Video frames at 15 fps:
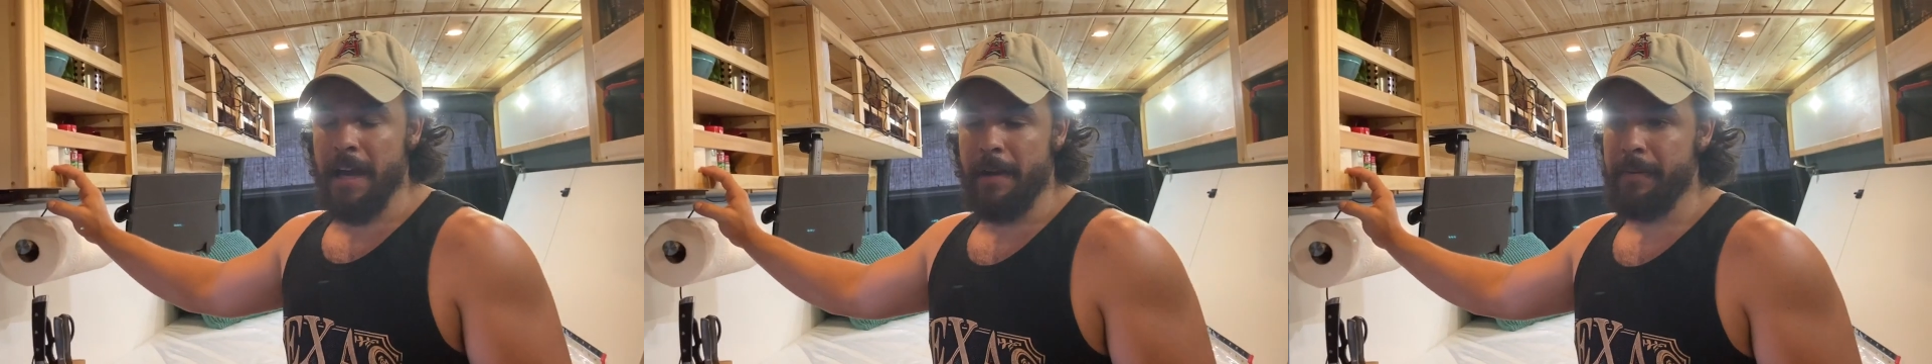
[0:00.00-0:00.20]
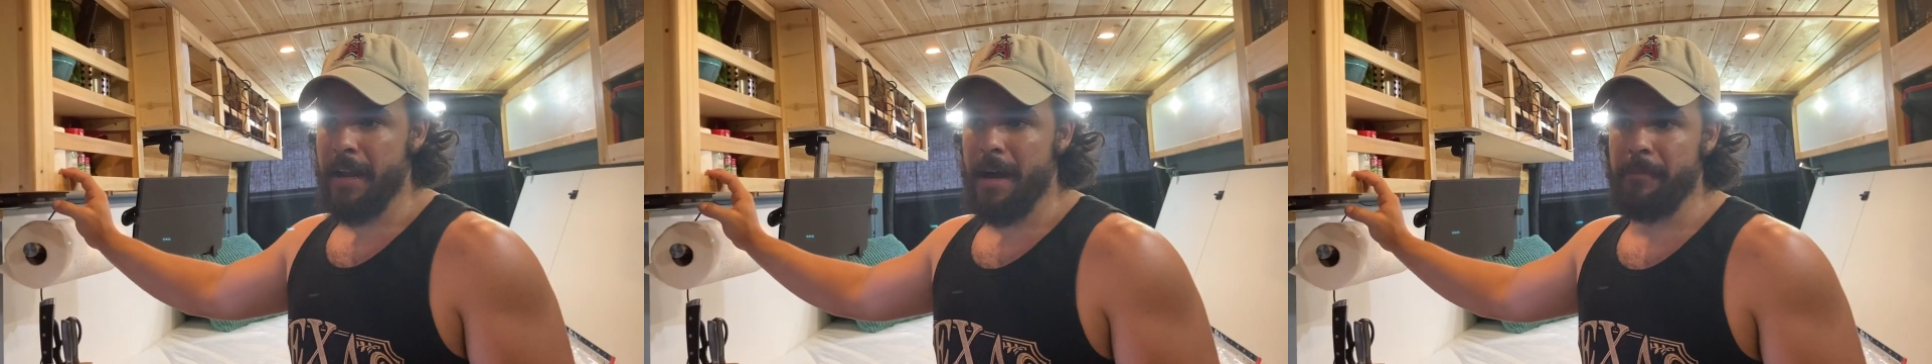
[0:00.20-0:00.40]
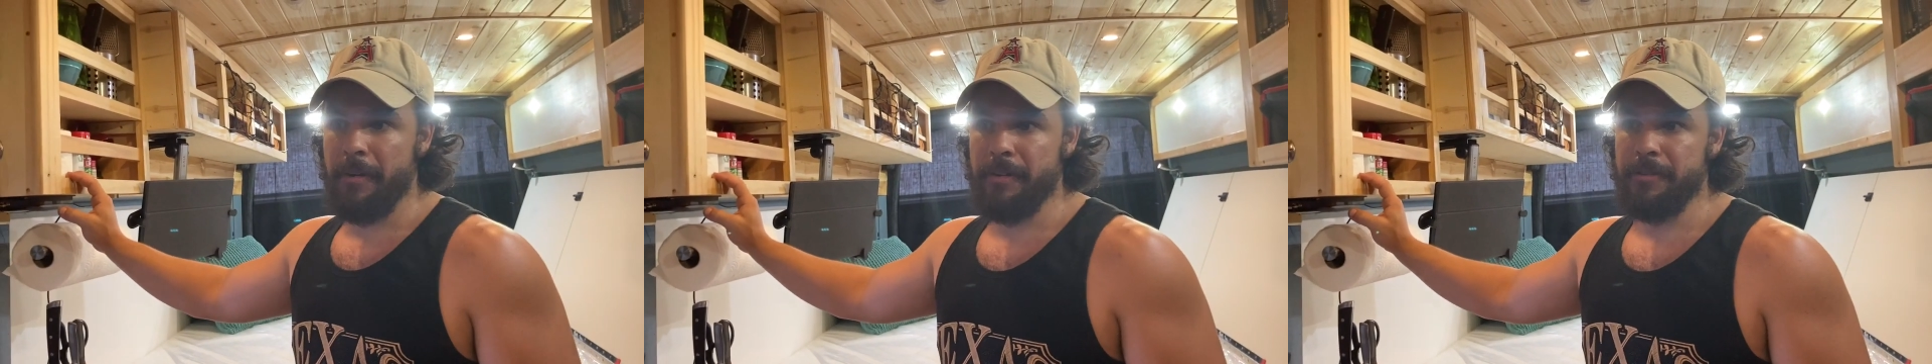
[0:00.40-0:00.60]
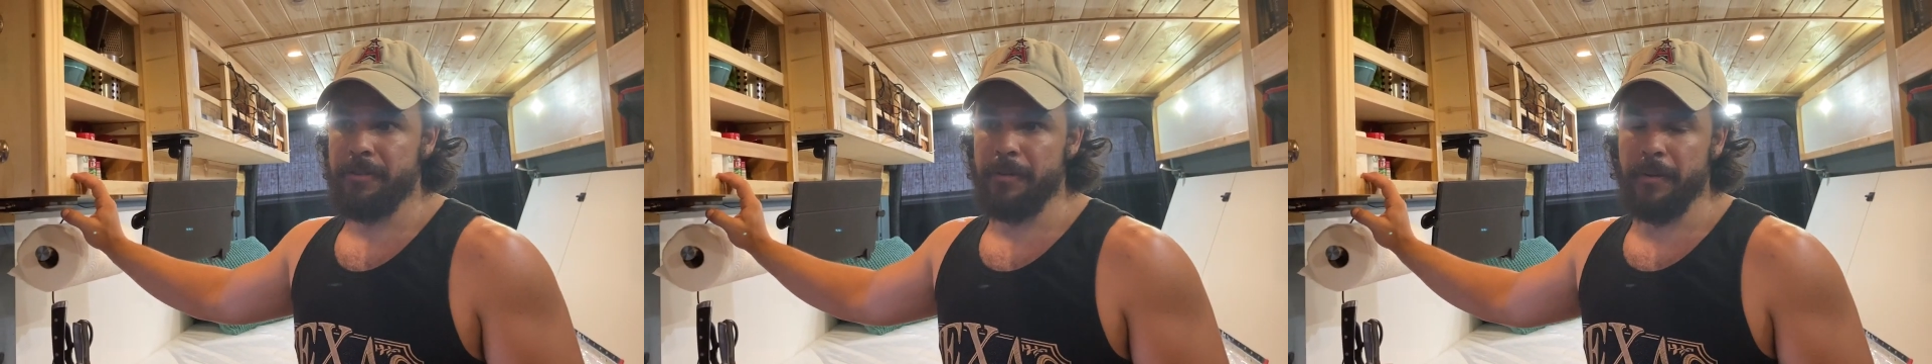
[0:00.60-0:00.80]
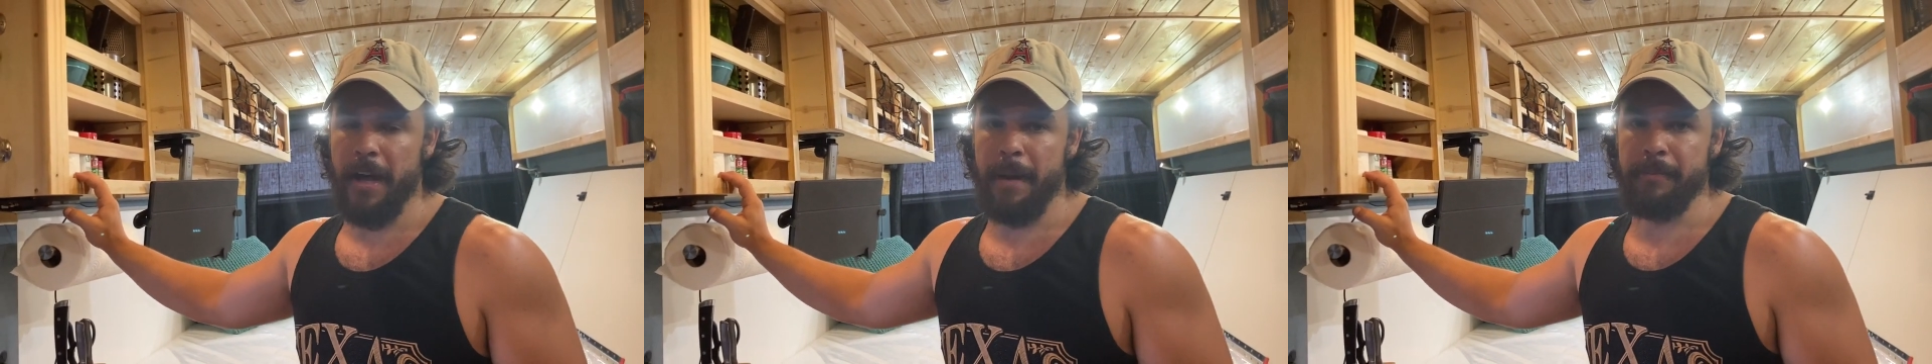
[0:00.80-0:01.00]
I'm on
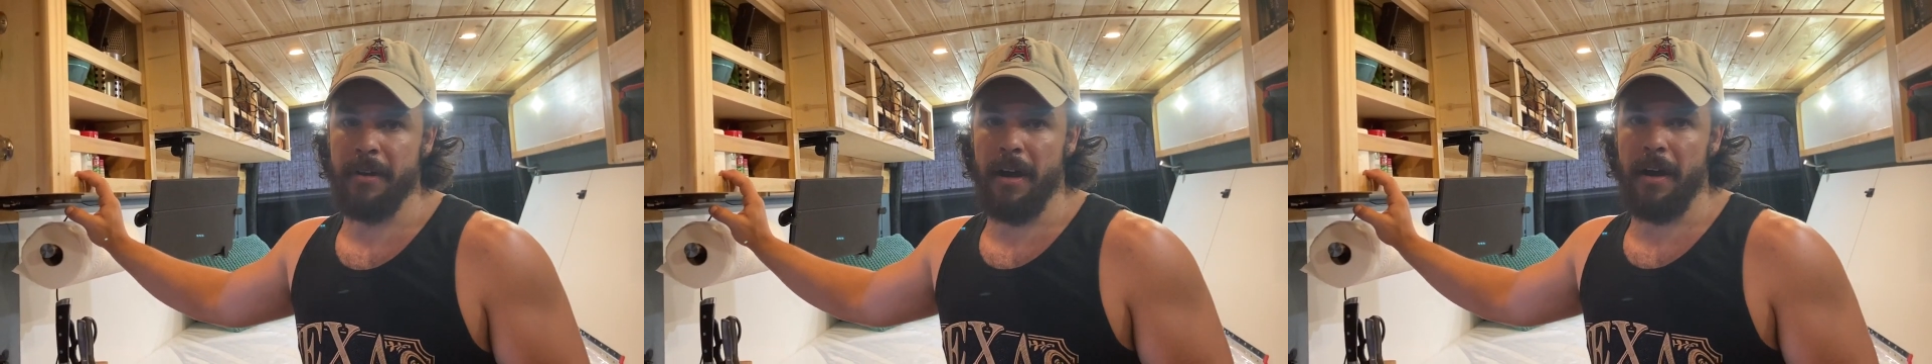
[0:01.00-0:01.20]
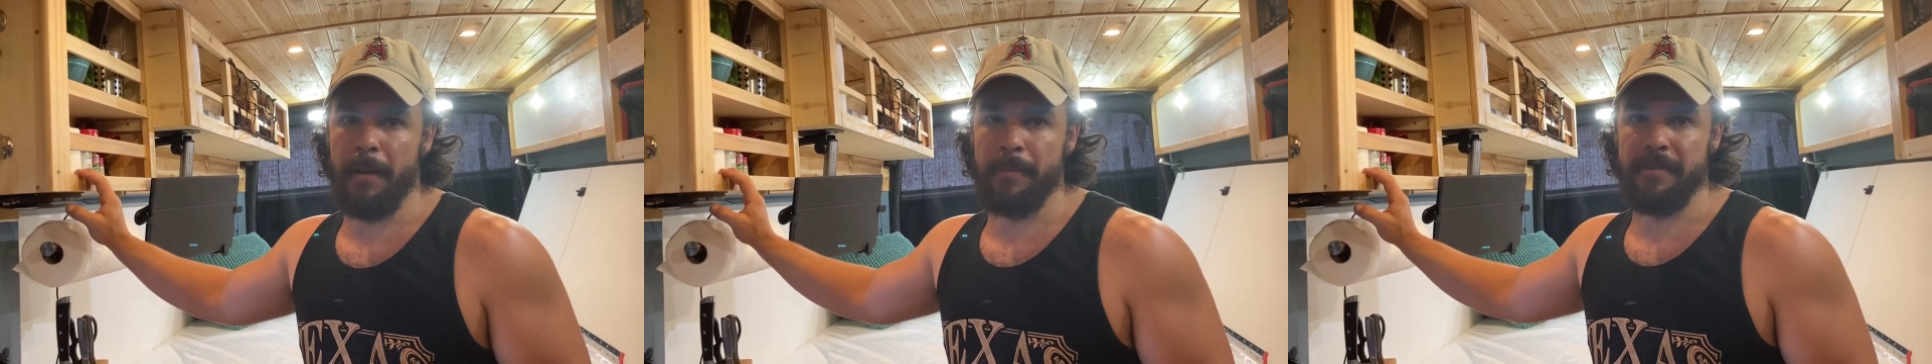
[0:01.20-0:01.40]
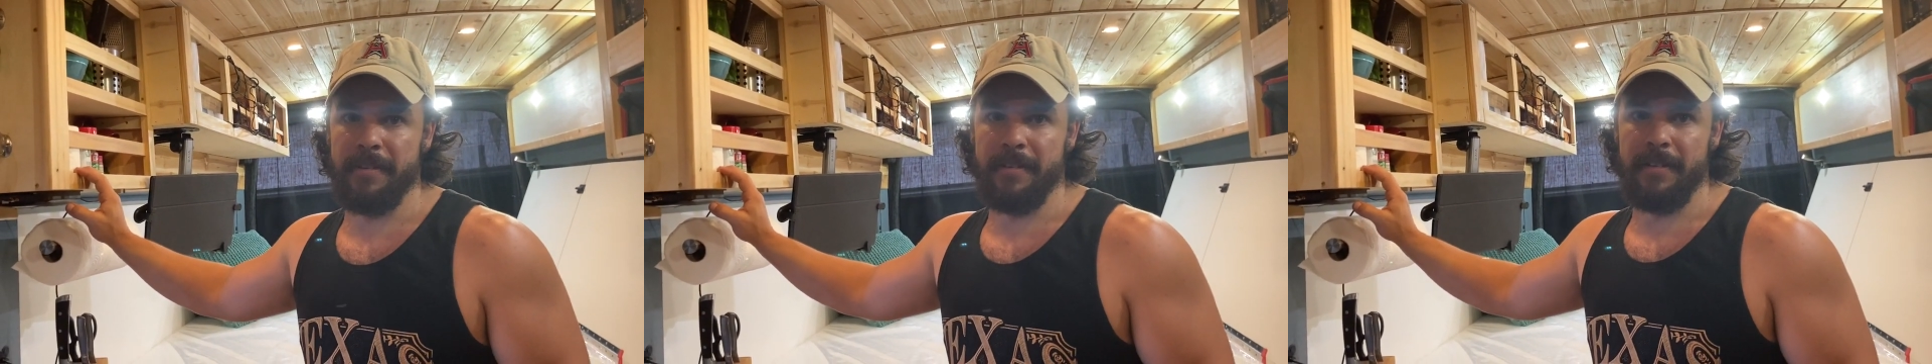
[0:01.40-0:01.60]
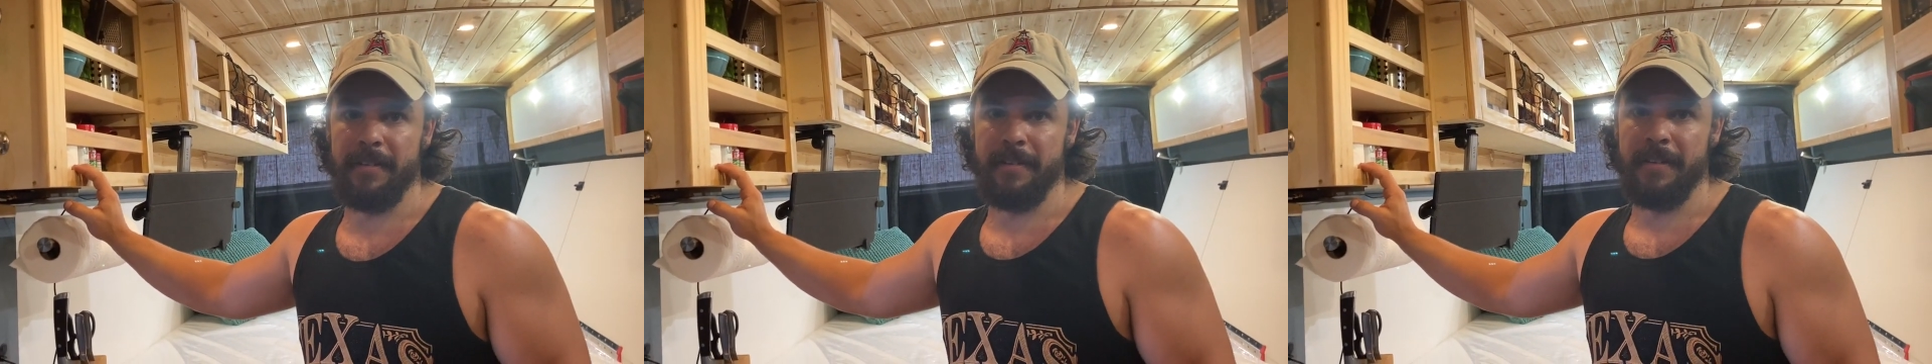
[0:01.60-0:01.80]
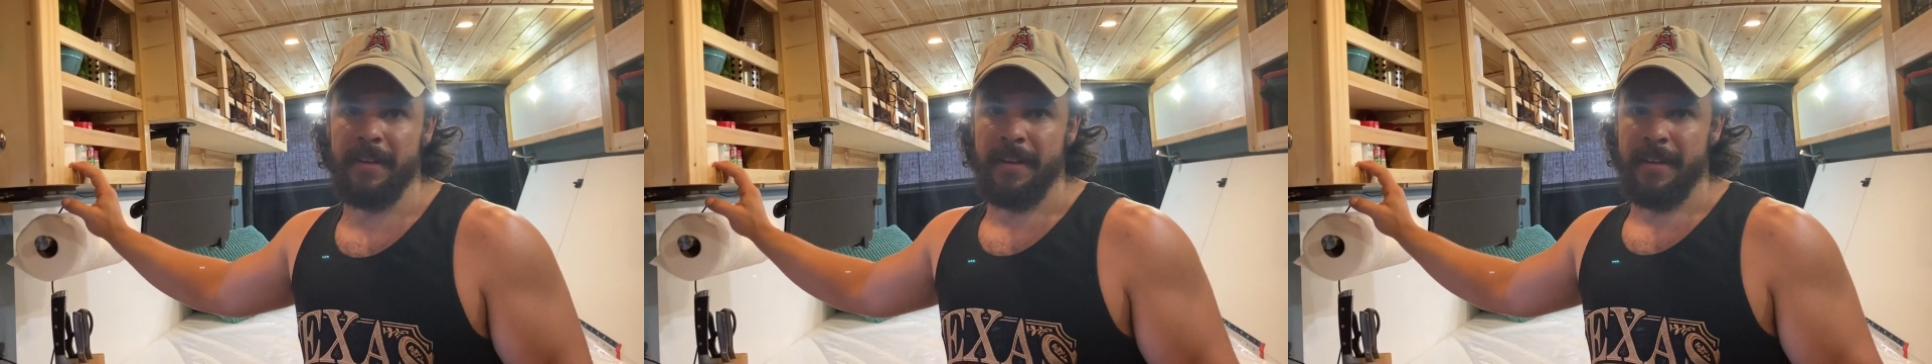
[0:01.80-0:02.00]
2 laptops and